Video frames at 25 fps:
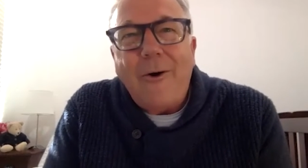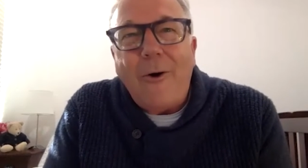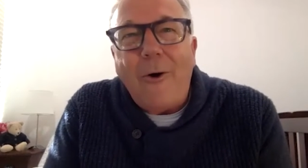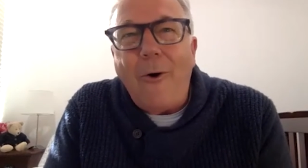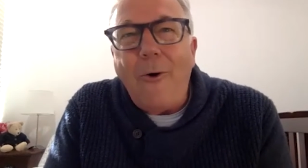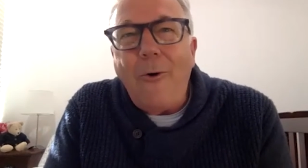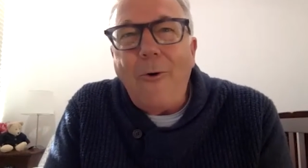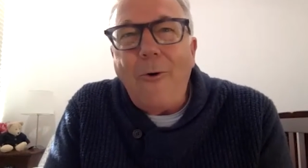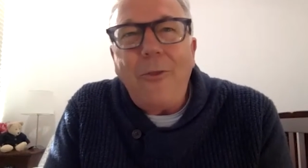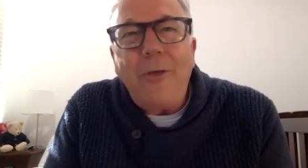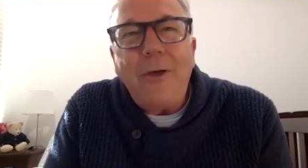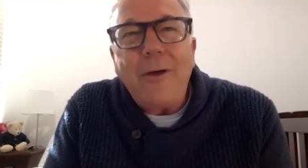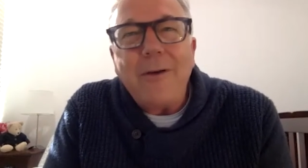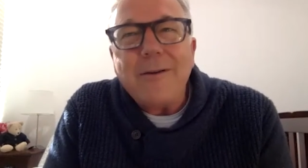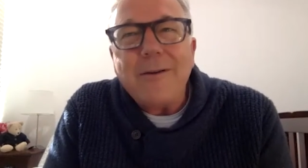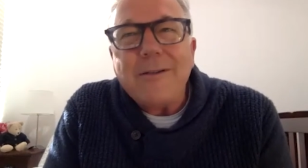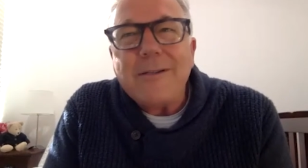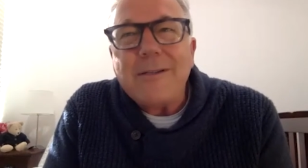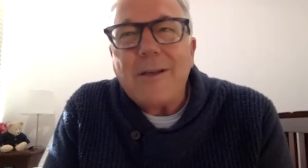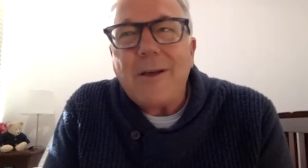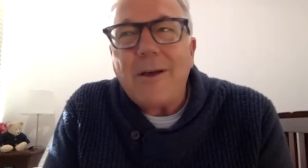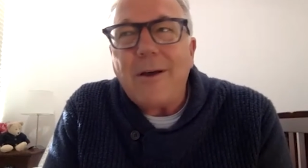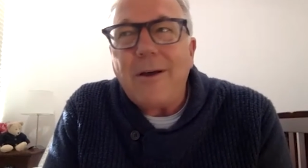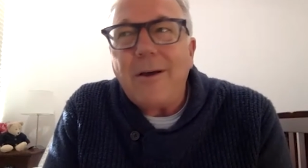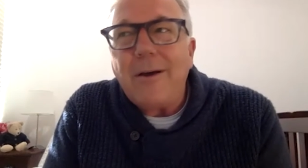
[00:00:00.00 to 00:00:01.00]
all
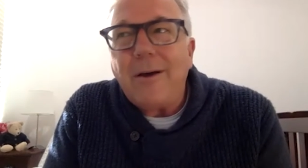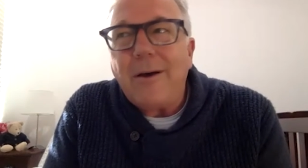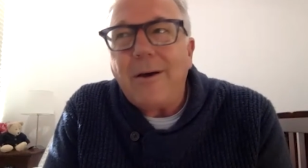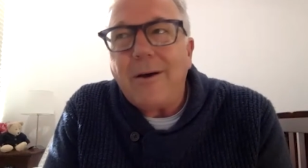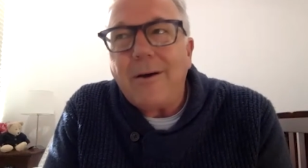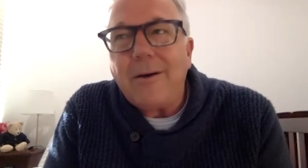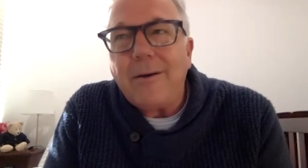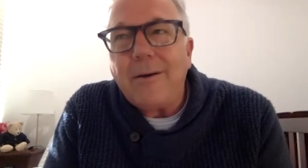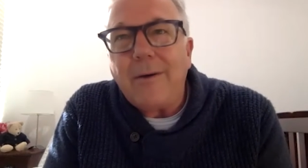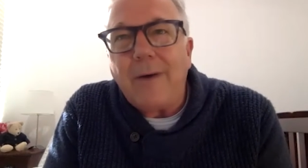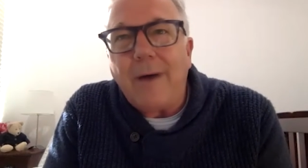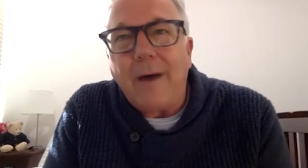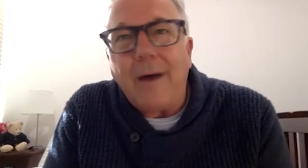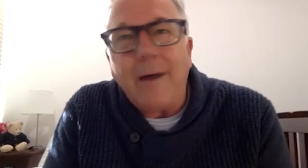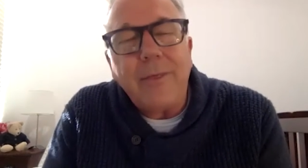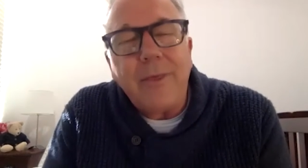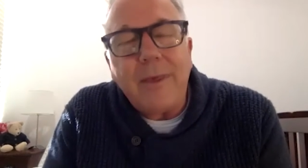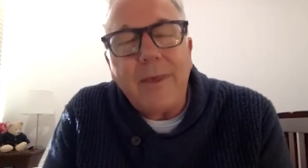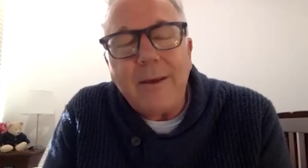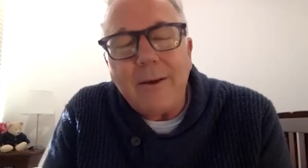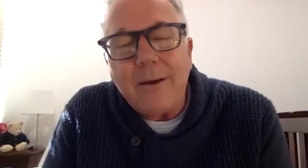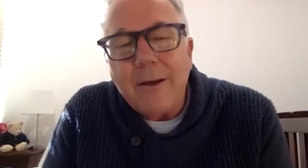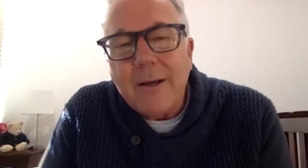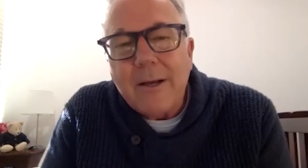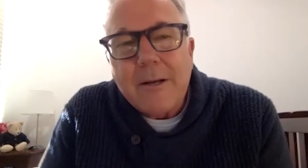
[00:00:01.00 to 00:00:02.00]
those i
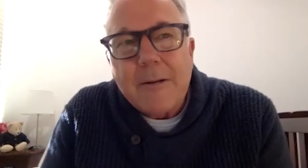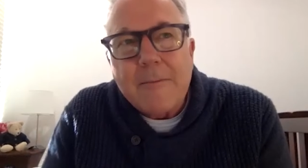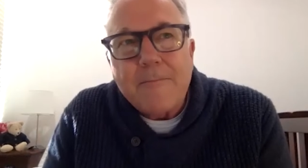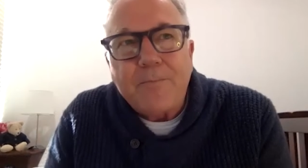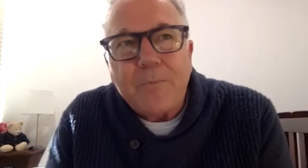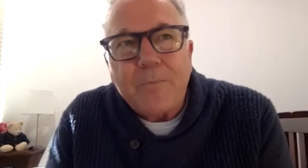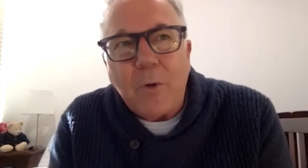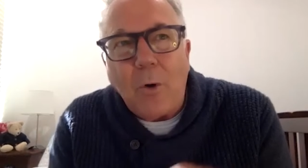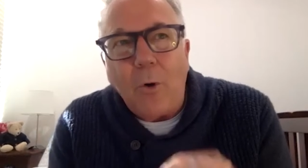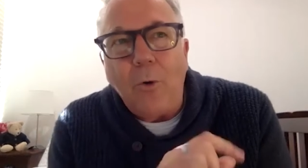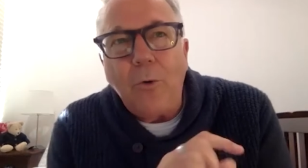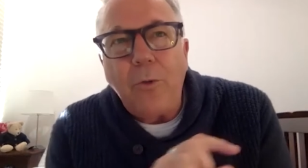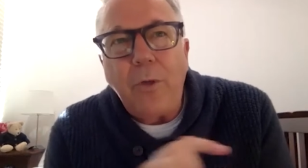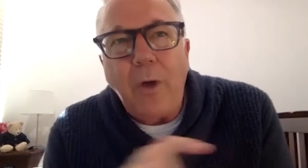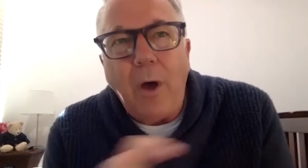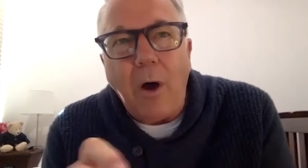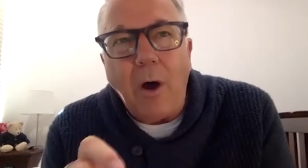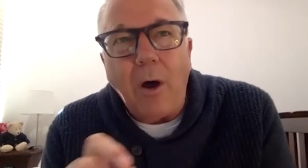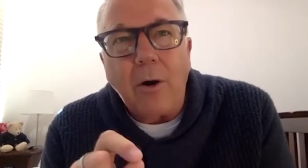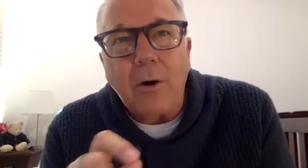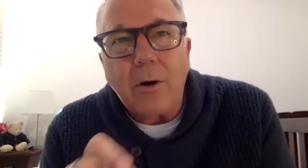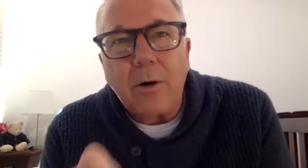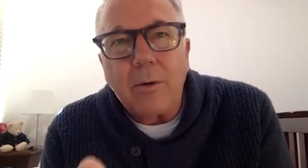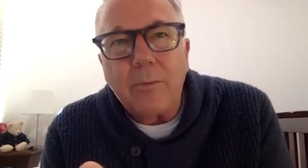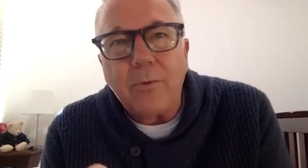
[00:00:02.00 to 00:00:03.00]
think all the
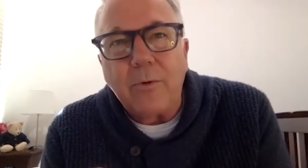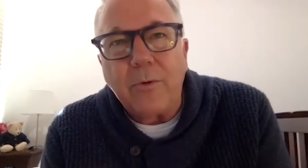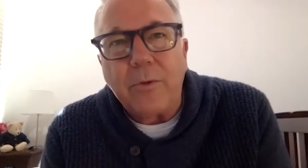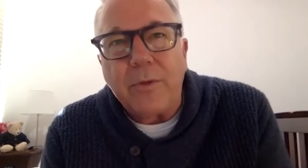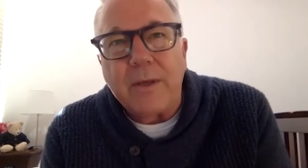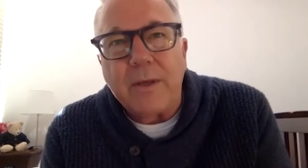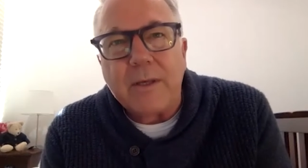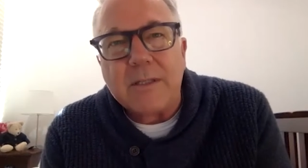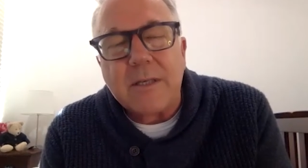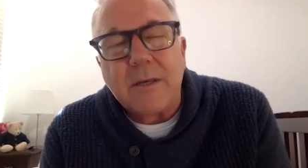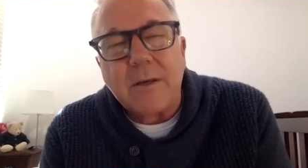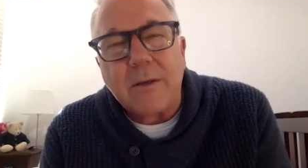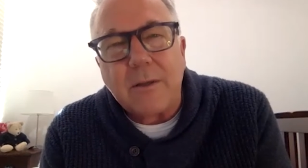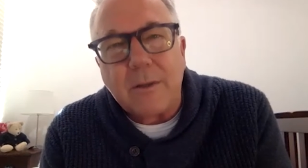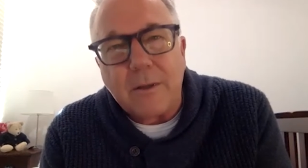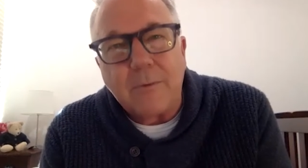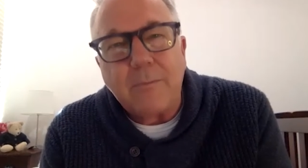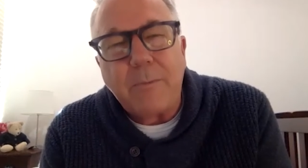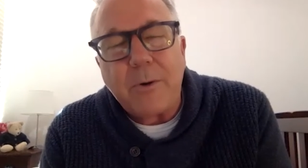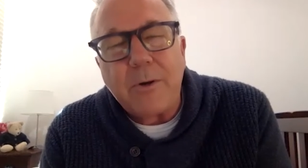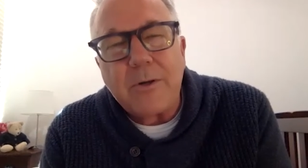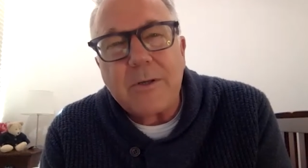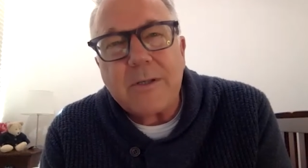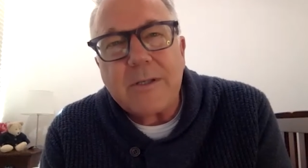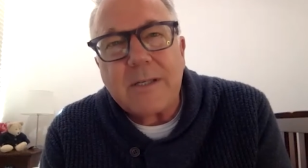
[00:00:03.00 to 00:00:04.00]
horrible things that the
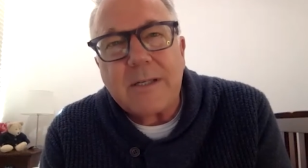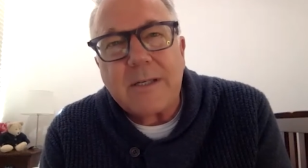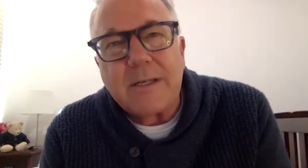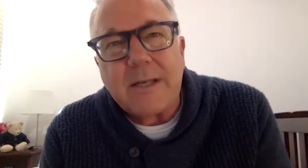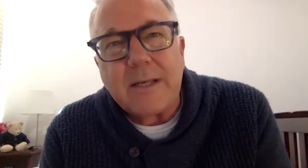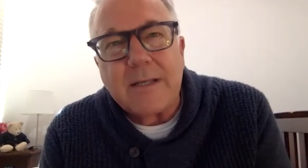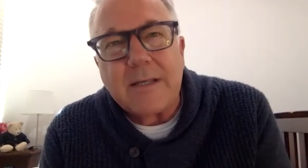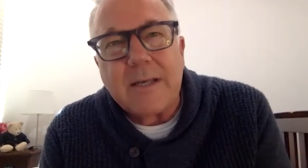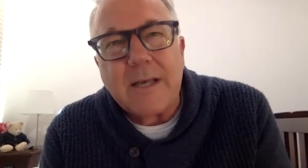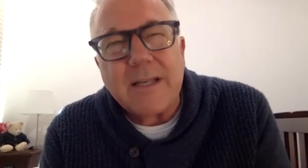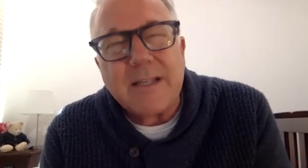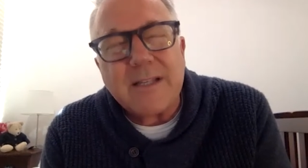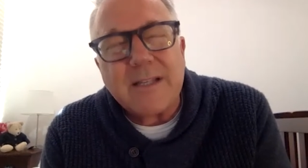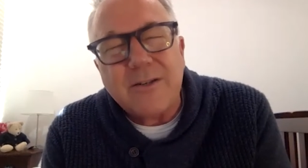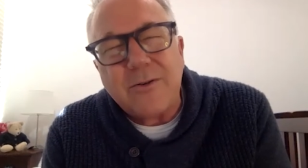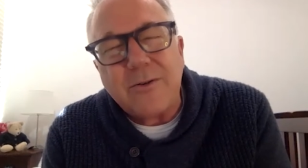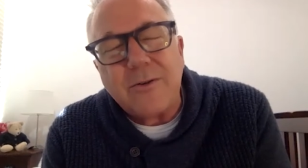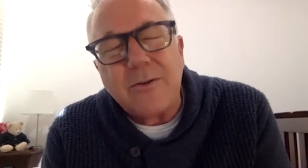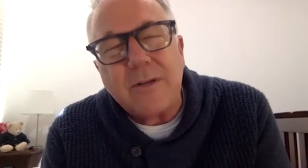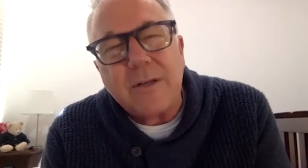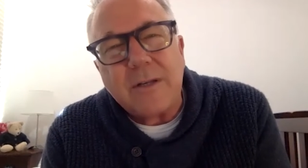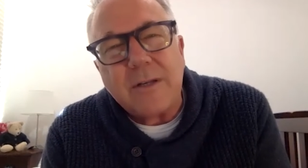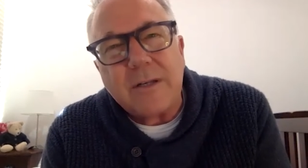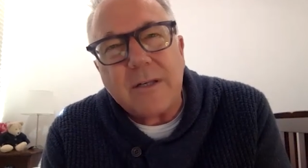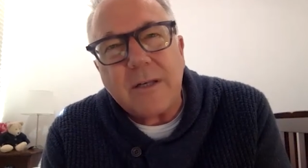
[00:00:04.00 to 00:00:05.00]
person does us
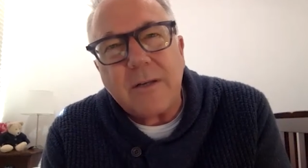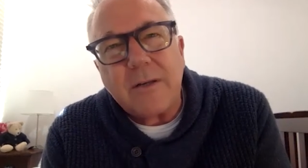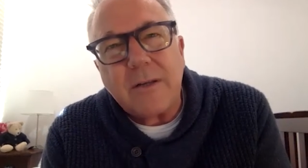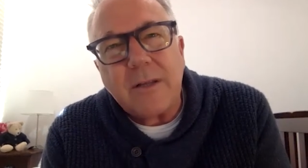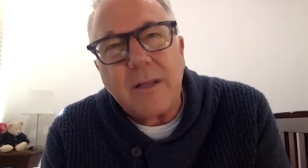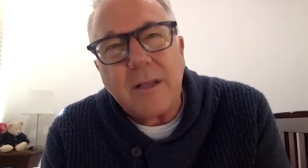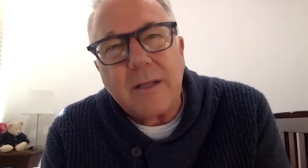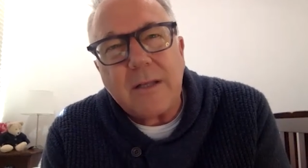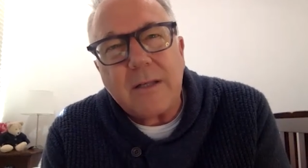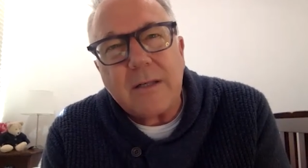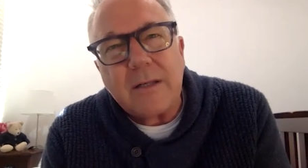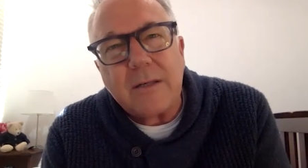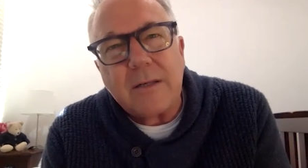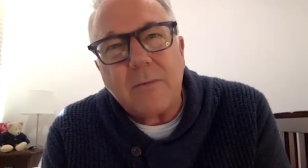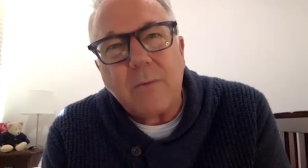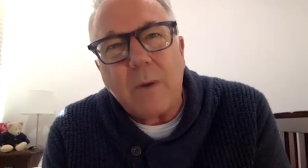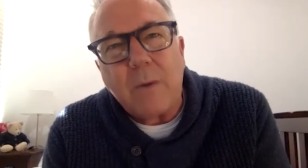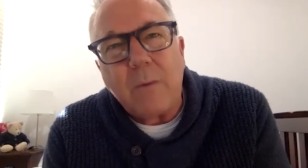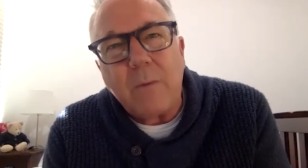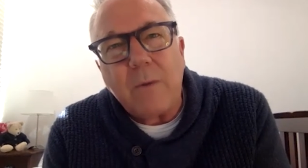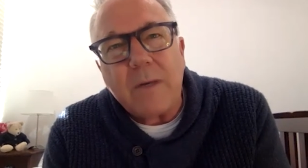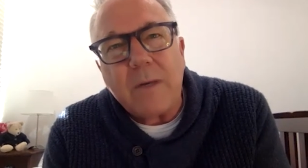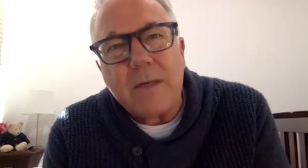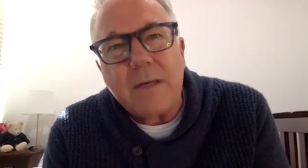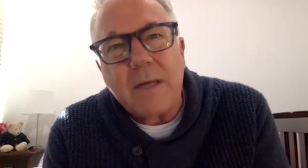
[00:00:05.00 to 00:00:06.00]
do that do that
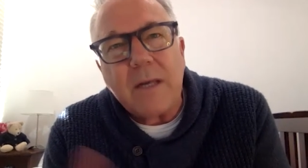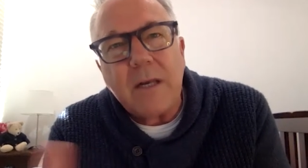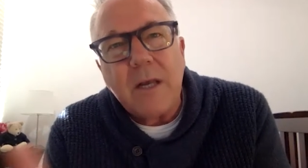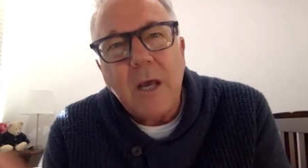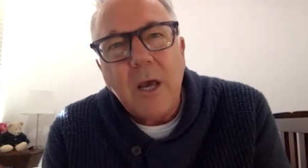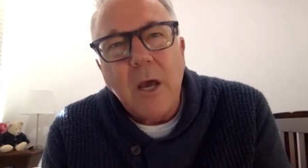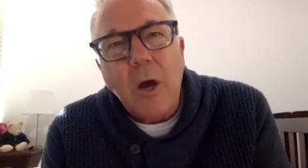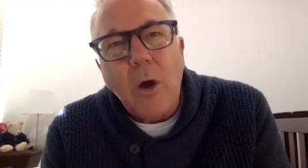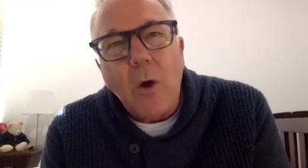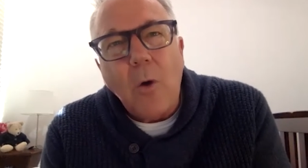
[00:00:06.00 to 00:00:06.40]
when we're dead